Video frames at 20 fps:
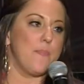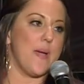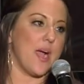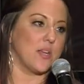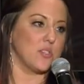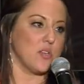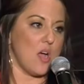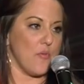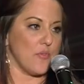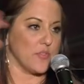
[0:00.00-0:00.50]
We
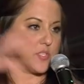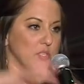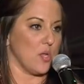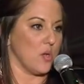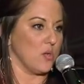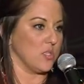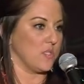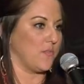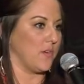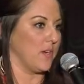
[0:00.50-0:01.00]
packed all this
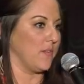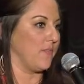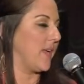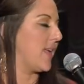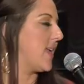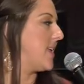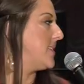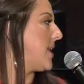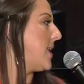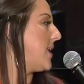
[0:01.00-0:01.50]
clothes for,
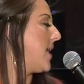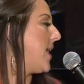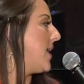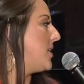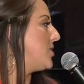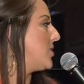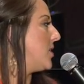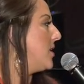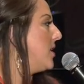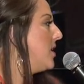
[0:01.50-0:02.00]
for kids that
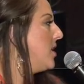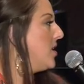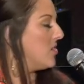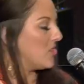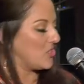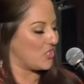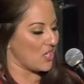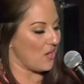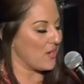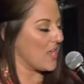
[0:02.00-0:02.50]
age and
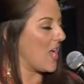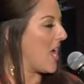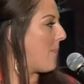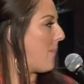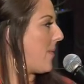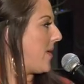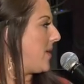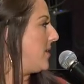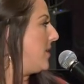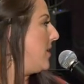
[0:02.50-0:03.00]
showed
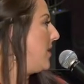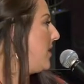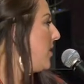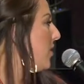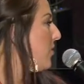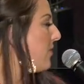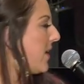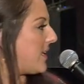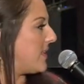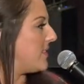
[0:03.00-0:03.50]
up and
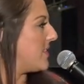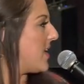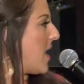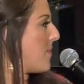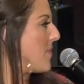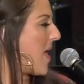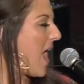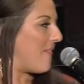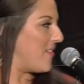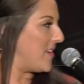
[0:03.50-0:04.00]
greeting
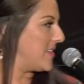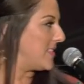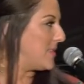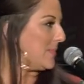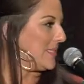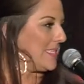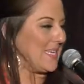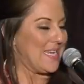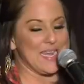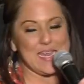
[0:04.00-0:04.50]
them, having
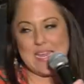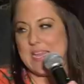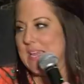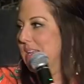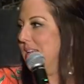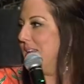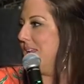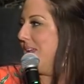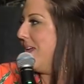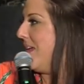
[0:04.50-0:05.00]
some
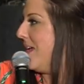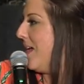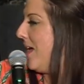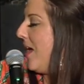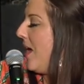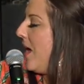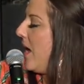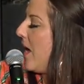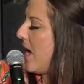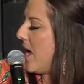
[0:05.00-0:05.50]
tea and,
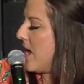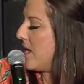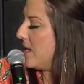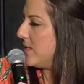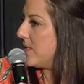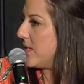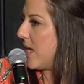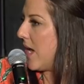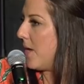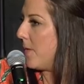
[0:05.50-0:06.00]

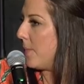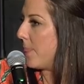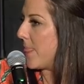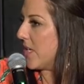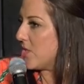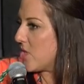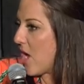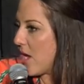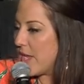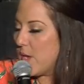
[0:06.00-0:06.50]
and
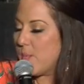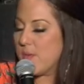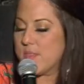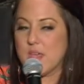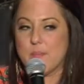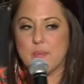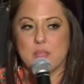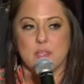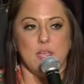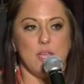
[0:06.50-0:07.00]
um, talking
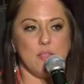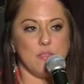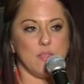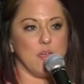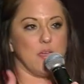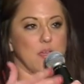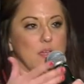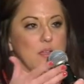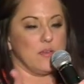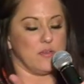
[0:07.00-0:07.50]
with them. And,
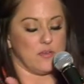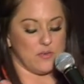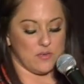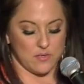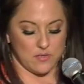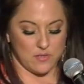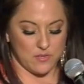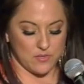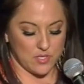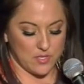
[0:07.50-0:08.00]
and the,
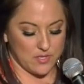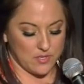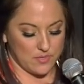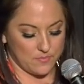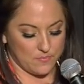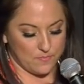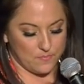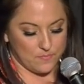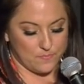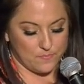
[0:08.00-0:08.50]

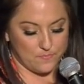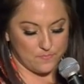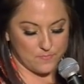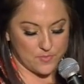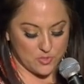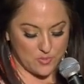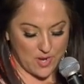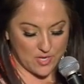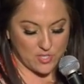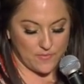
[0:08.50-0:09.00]
the,
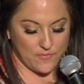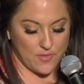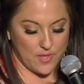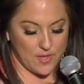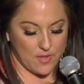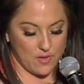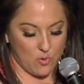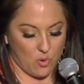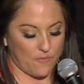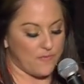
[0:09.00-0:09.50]
the director of
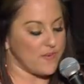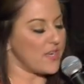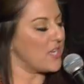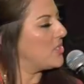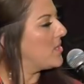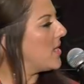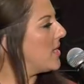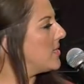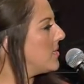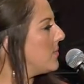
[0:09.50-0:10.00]
the
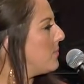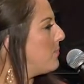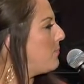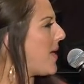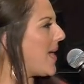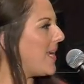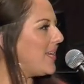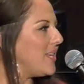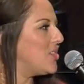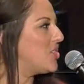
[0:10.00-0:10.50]
orphanage says,
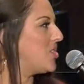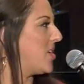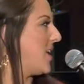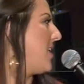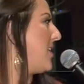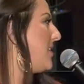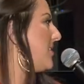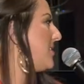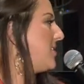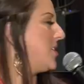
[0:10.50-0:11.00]
by any
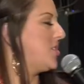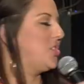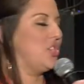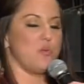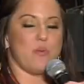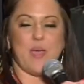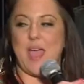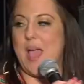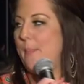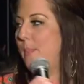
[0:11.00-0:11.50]
chance,
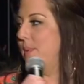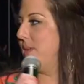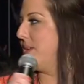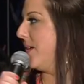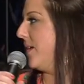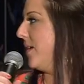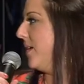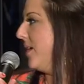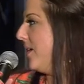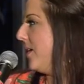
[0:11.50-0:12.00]
did you
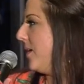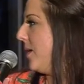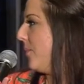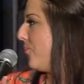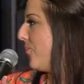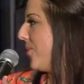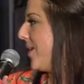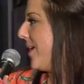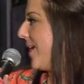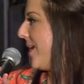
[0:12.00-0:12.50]
happen to
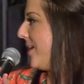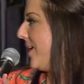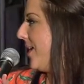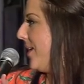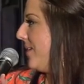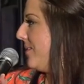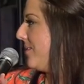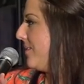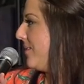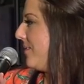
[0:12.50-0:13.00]
bring
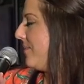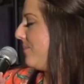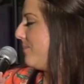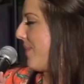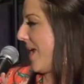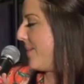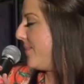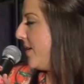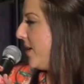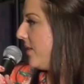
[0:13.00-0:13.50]
any
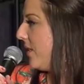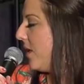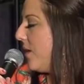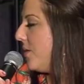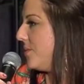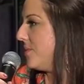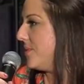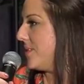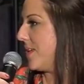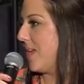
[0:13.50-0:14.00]
baby
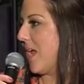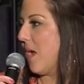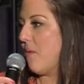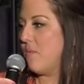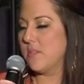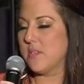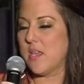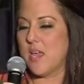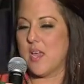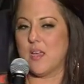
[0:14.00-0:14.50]
clothes? And
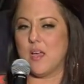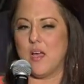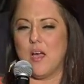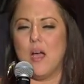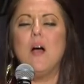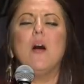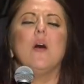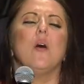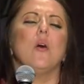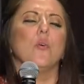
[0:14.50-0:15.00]
I was like,
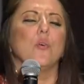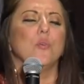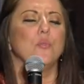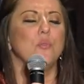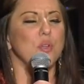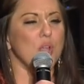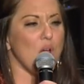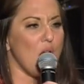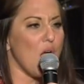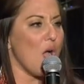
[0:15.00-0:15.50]

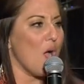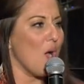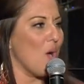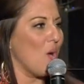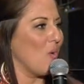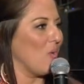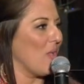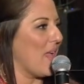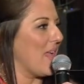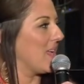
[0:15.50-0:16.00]
oh
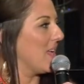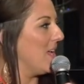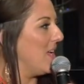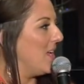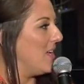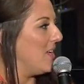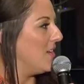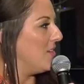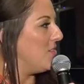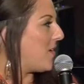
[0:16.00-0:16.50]
no, like
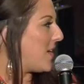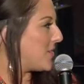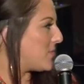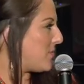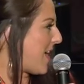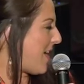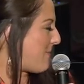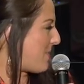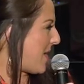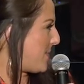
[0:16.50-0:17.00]
you
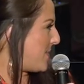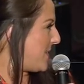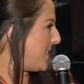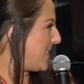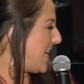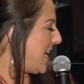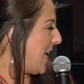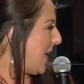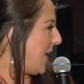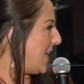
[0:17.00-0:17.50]
guys don't have
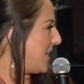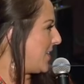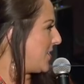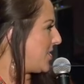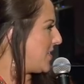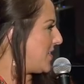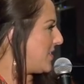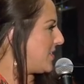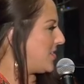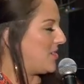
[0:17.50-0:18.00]
babies here.
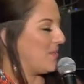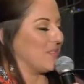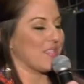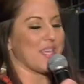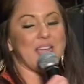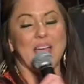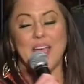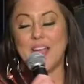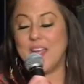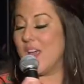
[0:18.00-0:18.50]
And she, she
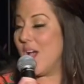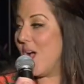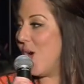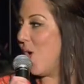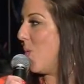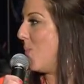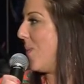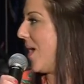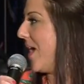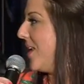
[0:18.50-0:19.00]
was like, I
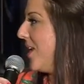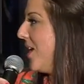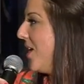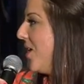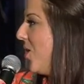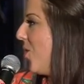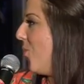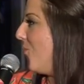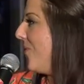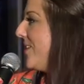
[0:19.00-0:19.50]
know, but
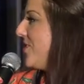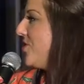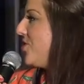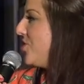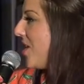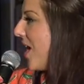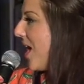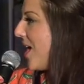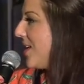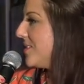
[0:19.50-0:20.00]
we
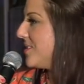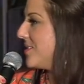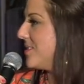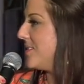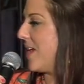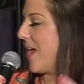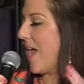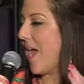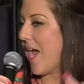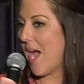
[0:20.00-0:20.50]

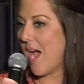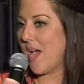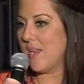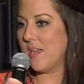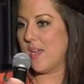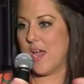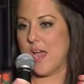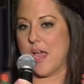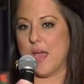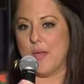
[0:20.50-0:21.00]
just
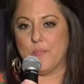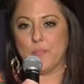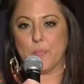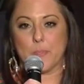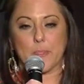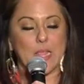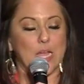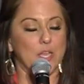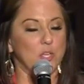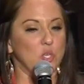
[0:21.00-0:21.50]
had
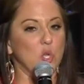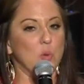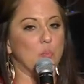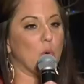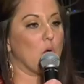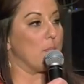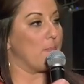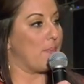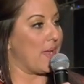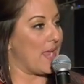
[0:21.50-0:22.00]
um, a
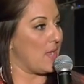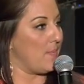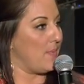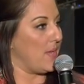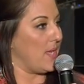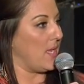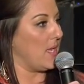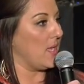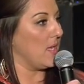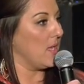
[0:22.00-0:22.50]
newborn
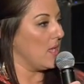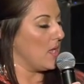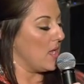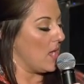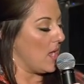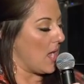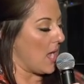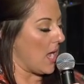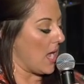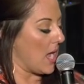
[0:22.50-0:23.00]
baby
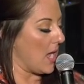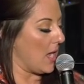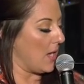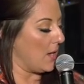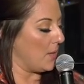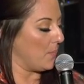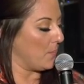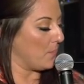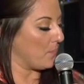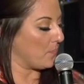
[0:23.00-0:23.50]

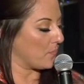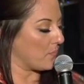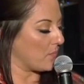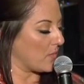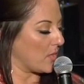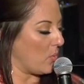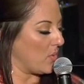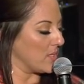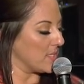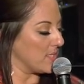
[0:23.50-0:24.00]
um,
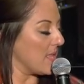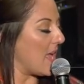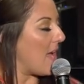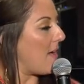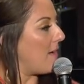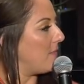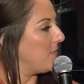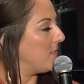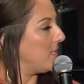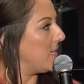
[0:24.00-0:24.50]
was
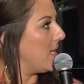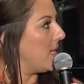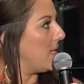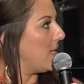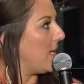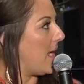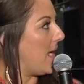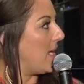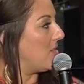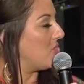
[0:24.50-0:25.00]
left
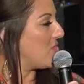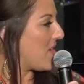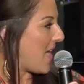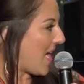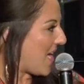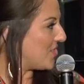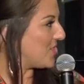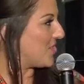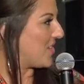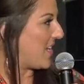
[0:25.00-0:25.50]
in a
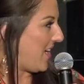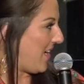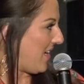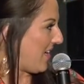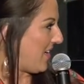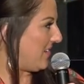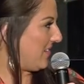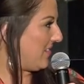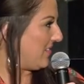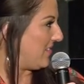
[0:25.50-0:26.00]
trash
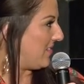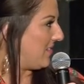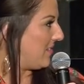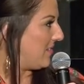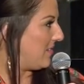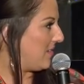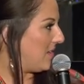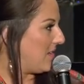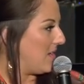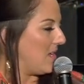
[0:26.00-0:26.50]
can
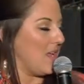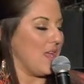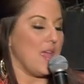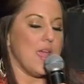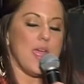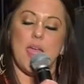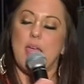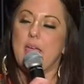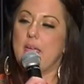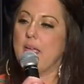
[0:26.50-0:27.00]

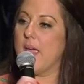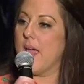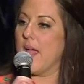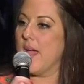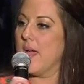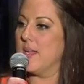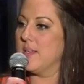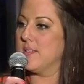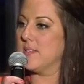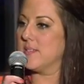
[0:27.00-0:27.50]

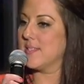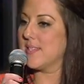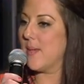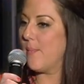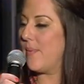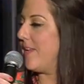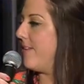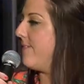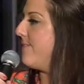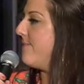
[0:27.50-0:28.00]
and
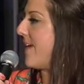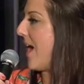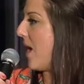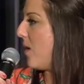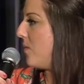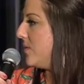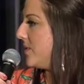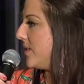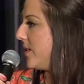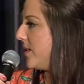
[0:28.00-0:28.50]
somebody
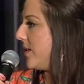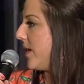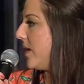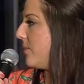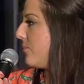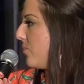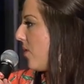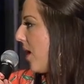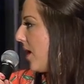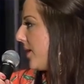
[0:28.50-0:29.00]
found it
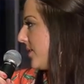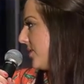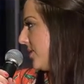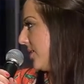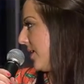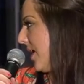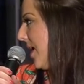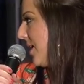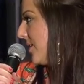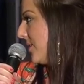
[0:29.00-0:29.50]
and brought it
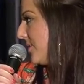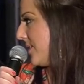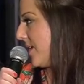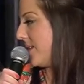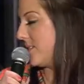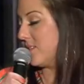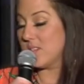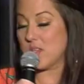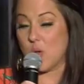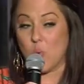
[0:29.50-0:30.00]
to
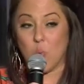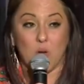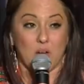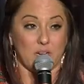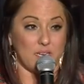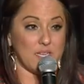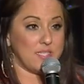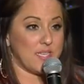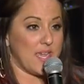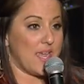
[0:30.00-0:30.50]
us. And so
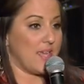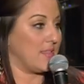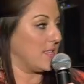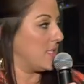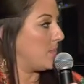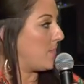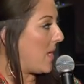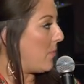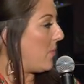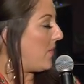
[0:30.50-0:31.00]
we're going to take
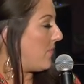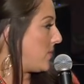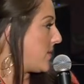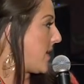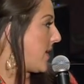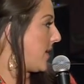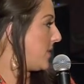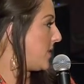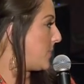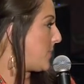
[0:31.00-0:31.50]
this baby. We
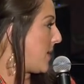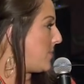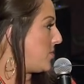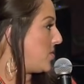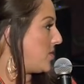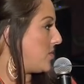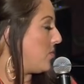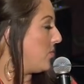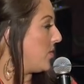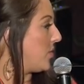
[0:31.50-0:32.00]
were taking this
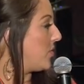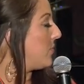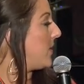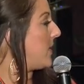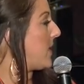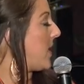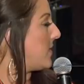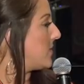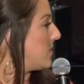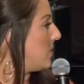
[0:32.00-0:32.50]
baby. She's only
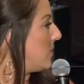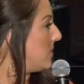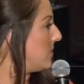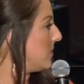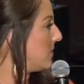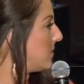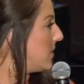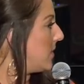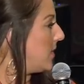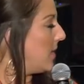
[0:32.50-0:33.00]
three days
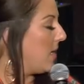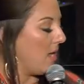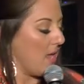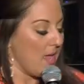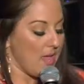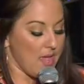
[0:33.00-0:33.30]
old.